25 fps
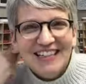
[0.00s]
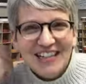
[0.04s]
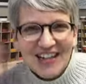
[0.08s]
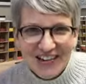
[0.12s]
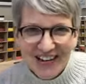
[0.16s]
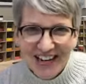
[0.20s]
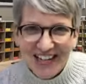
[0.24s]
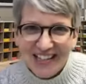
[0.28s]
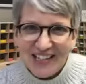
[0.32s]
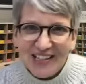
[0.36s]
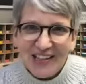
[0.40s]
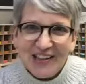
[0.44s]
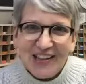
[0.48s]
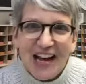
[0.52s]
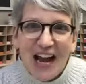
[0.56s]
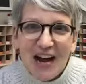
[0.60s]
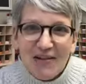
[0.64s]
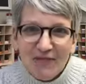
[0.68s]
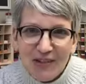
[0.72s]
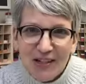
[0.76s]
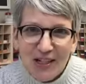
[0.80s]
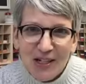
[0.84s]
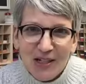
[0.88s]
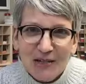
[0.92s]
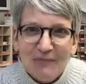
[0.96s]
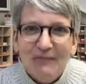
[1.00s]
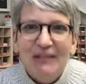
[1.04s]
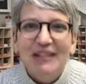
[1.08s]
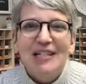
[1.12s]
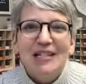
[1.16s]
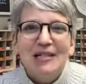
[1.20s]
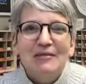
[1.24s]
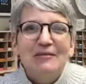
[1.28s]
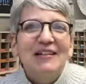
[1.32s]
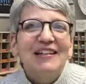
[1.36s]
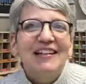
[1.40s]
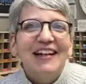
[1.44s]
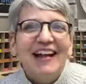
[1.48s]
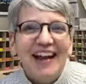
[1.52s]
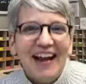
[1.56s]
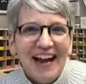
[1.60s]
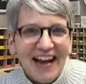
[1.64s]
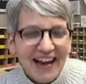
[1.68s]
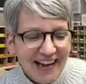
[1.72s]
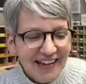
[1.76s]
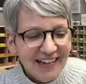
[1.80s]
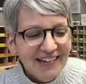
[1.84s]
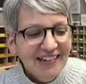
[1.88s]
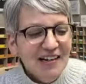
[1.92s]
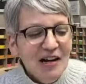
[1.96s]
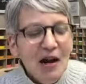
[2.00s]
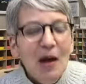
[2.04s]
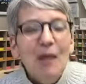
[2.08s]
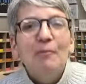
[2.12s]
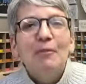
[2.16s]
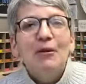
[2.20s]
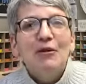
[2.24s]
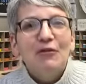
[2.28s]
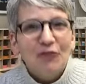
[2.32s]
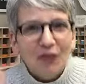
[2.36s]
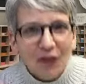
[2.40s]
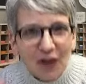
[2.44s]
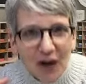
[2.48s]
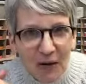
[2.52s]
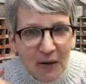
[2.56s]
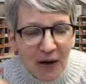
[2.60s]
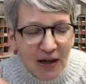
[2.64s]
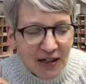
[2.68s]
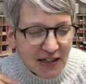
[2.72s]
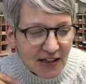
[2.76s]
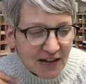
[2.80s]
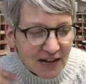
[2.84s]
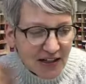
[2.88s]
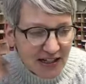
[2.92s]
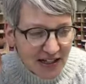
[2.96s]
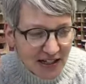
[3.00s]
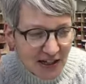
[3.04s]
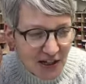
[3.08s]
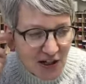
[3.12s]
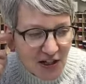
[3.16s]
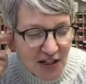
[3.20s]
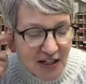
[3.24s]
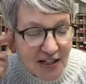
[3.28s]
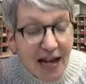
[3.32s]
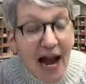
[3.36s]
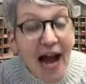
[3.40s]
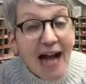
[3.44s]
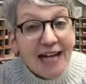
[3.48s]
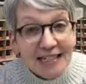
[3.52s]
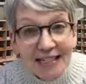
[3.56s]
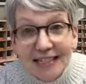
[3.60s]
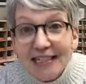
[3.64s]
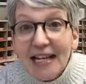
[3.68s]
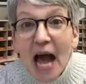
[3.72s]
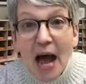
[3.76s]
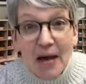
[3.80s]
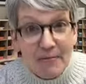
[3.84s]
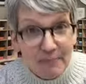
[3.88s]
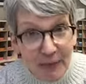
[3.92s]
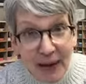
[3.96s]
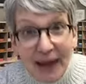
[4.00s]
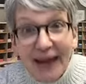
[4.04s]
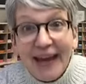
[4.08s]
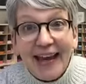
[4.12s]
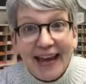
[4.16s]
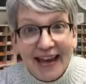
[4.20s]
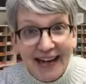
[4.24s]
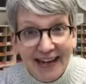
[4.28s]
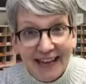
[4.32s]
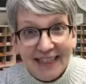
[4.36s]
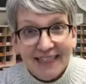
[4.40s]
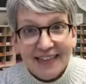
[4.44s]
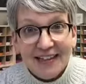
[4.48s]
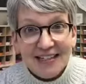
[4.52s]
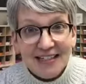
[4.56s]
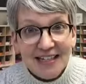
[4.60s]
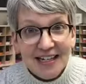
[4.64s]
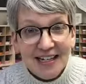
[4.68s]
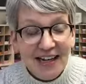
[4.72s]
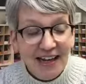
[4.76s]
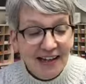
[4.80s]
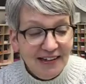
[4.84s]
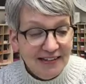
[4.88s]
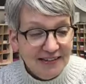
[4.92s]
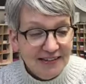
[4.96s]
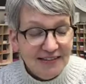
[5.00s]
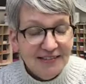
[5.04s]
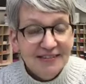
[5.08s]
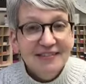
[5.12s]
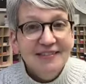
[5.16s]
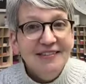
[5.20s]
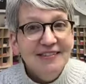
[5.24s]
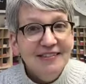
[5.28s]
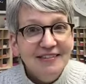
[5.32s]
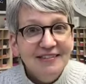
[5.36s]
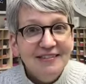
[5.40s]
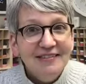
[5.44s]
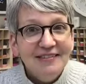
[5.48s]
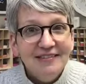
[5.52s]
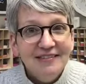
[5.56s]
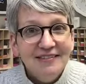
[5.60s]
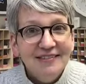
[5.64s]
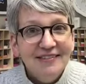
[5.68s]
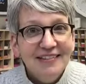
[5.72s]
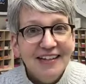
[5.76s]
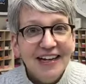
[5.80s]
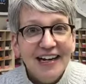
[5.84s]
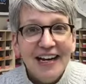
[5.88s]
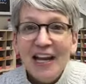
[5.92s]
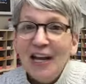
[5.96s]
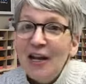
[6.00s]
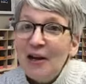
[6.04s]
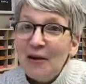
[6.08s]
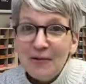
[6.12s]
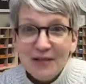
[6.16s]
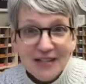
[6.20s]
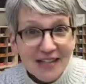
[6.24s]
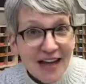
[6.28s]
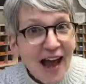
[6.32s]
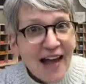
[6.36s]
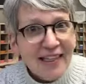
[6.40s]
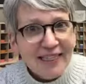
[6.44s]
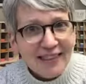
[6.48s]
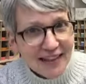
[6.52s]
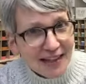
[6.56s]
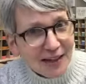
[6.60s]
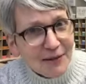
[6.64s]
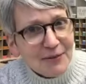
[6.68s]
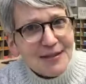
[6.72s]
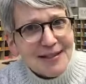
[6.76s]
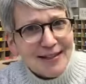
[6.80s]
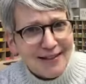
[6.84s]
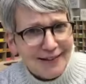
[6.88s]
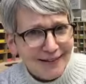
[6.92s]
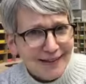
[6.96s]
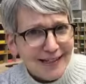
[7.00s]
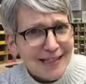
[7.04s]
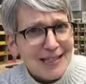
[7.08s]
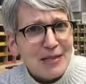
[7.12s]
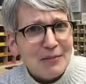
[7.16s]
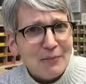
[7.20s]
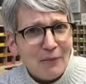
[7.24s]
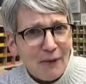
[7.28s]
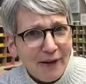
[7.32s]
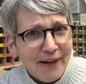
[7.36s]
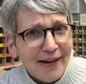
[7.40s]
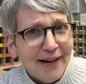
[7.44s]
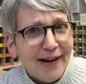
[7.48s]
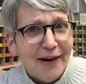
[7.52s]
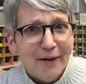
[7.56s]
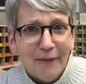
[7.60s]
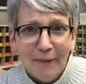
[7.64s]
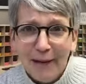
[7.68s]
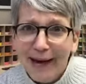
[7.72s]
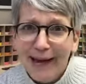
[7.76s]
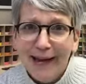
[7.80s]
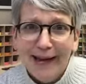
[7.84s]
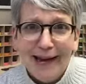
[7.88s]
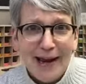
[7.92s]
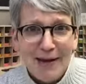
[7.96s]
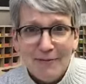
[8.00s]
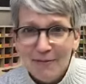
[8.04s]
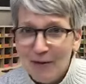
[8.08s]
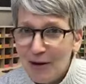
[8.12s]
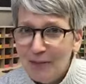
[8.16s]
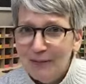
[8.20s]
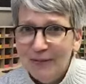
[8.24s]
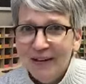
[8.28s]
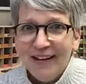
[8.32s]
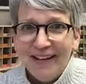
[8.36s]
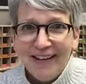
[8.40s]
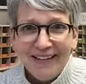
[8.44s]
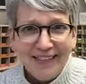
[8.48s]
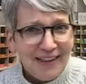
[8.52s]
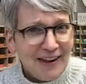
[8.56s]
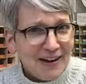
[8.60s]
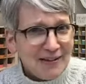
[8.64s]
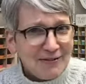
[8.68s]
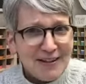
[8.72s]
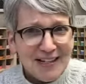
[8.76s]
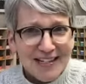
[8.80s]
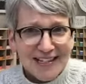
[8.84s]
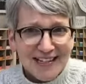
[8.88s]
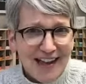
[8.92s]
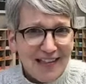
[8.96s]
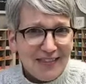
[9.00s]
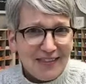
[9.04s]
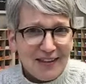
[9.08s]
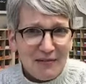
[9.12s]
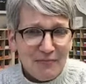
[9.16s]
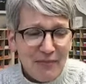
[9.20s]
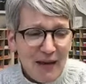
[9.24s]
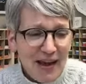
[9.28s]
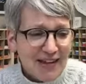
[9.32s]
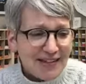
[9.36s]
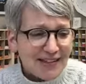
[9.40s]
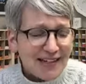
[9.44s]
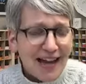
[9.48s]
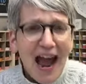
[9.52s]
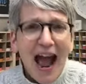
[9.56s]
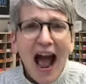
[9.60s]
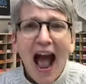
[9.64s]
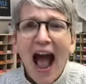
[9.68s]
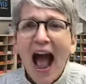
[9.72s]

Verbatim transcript: Okay, so the conversation my husband and I had before I walked down the stairs is I did not bake anything today. And I think he was a little disappointed when he came home and there was nothing baked.